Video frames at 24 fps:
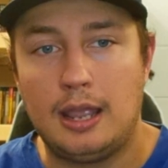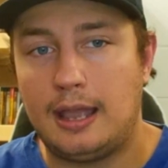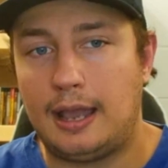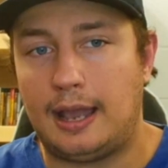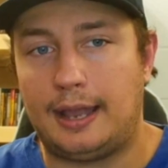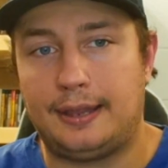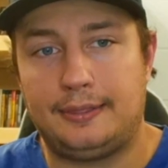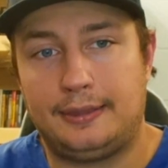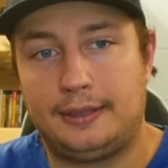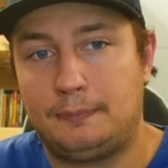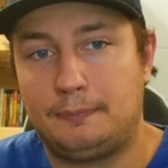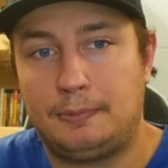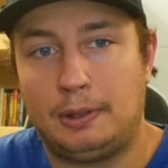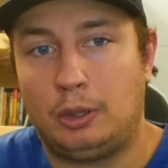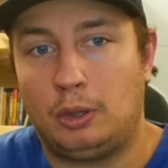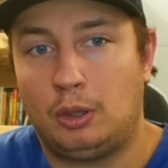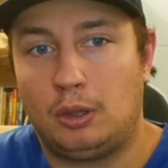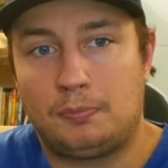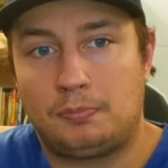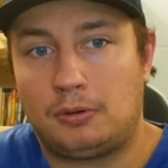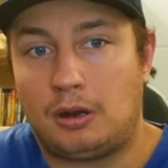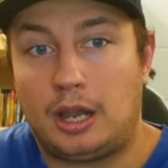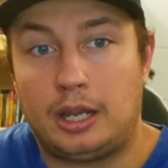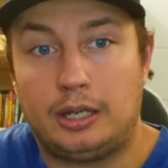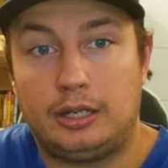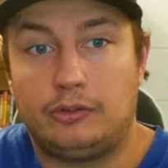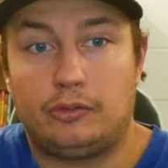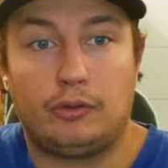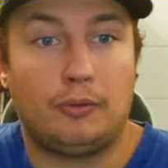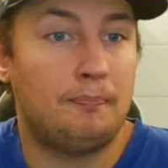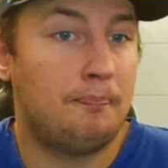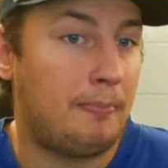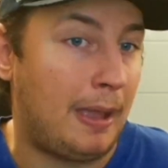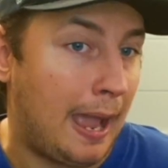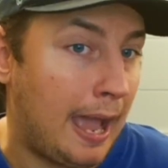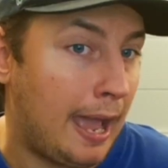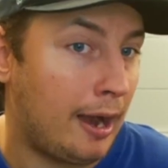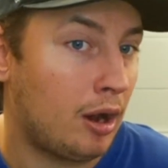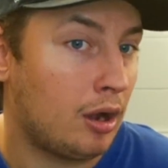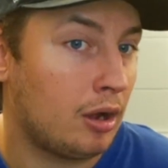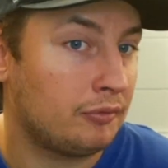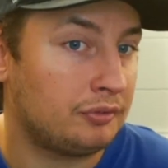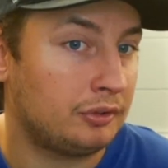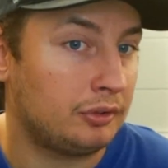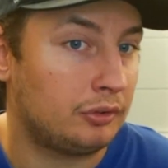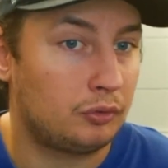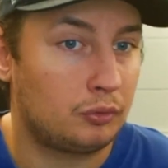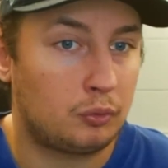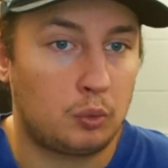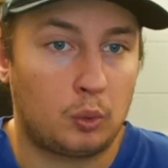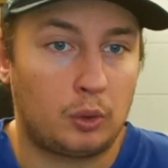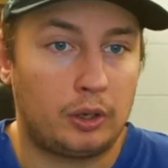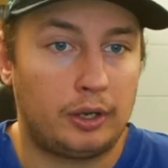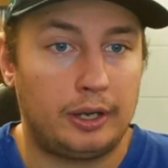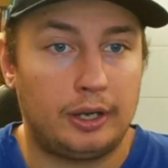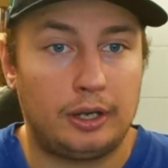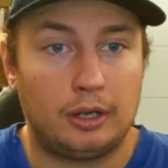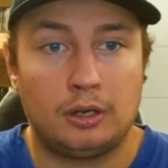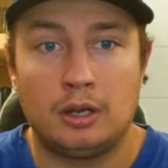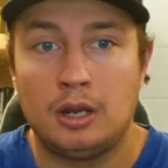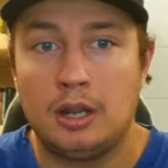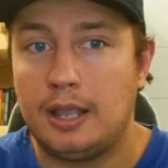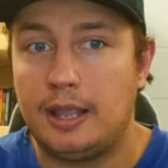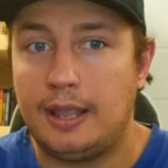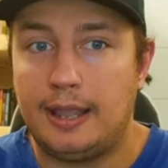I think Bill O'Brien's a bad offensive coordinator.